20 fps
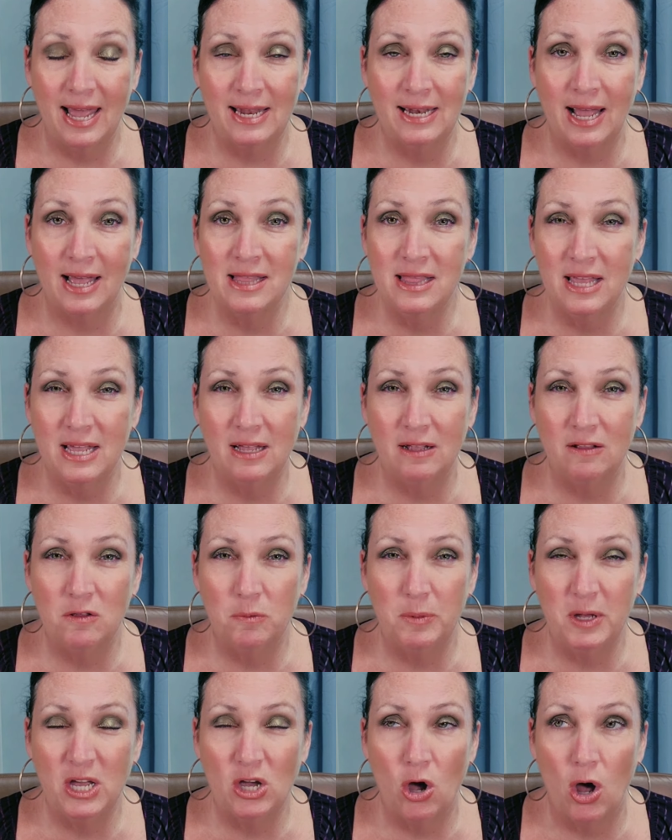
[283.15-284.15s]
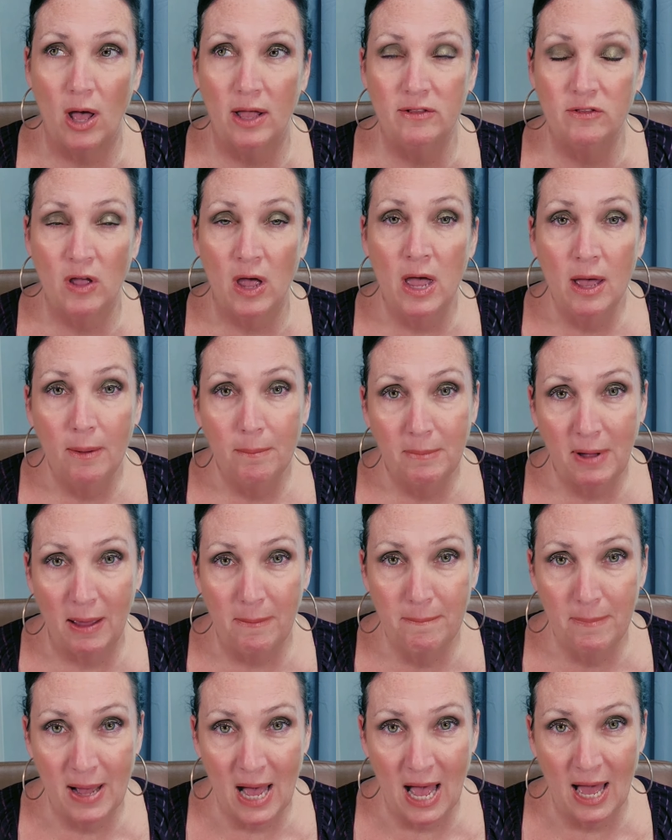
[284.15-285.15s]
And I think it's because my
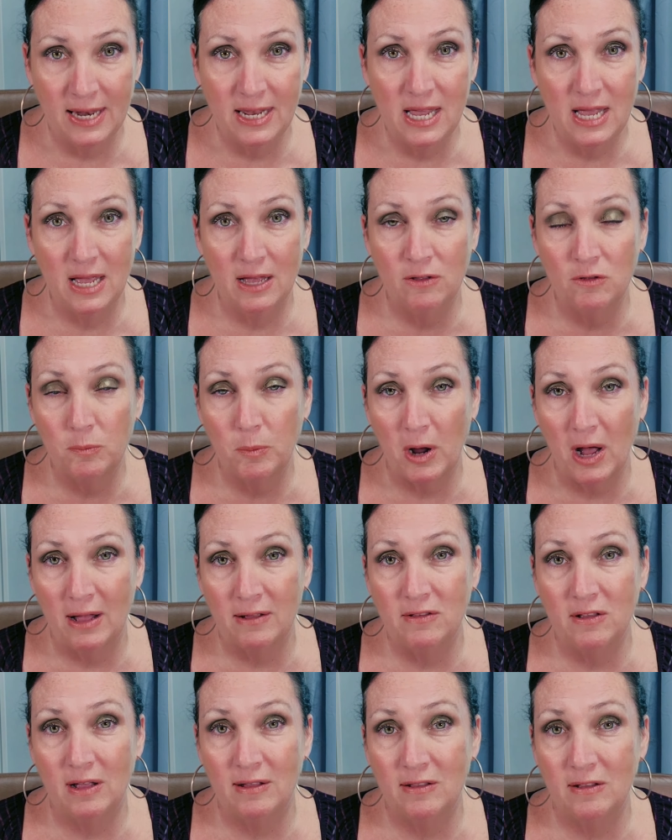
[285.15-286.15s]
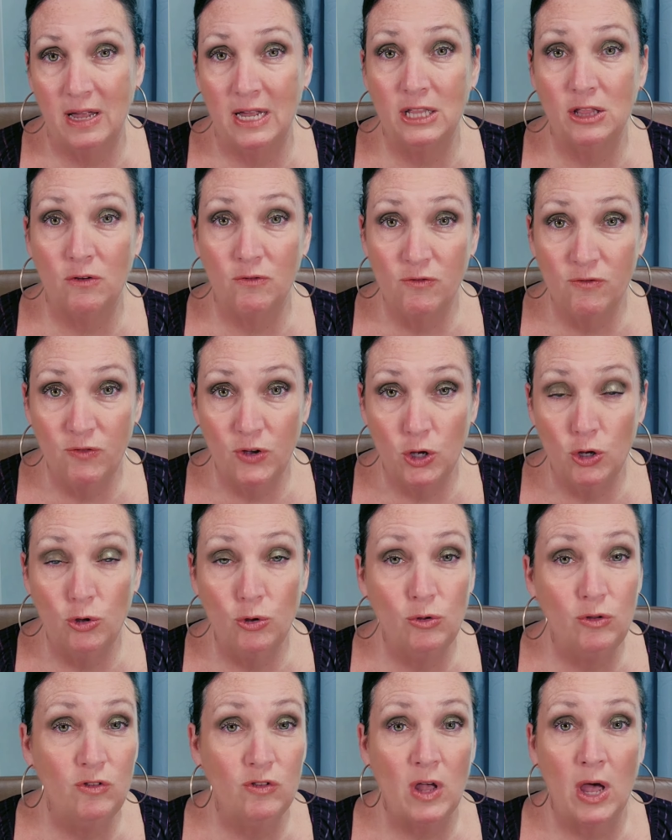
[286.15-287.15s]
body is processing the
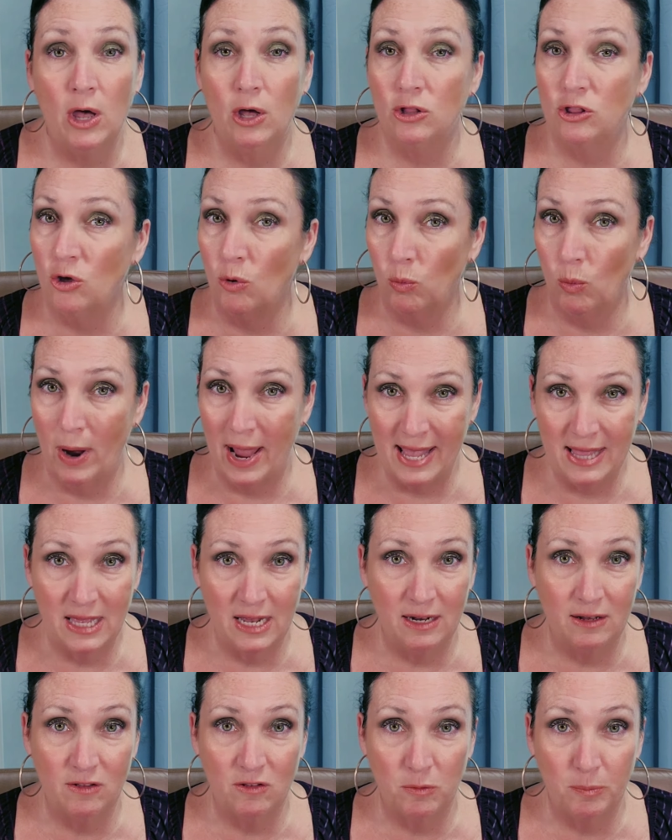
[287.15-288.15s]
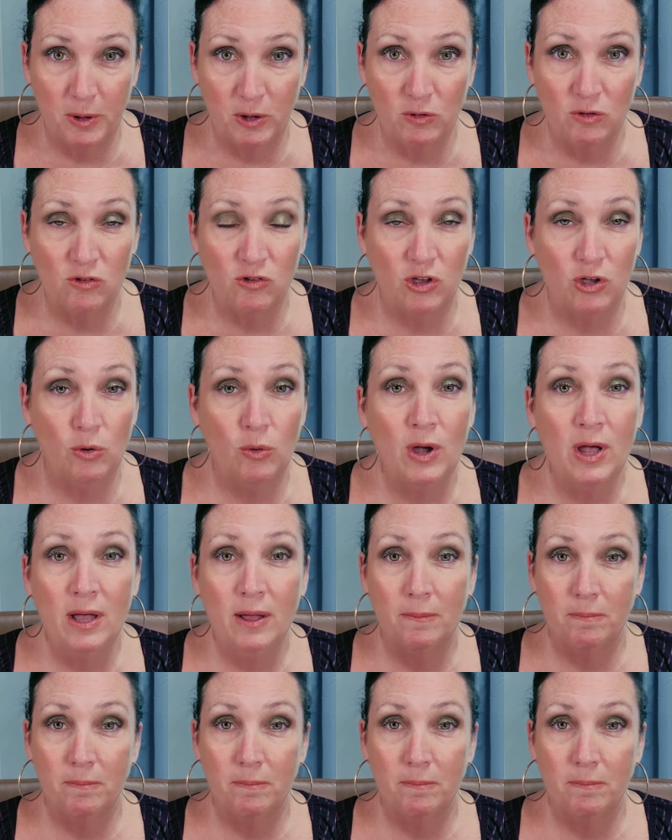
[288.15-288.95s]
foods the way that it's supposed to.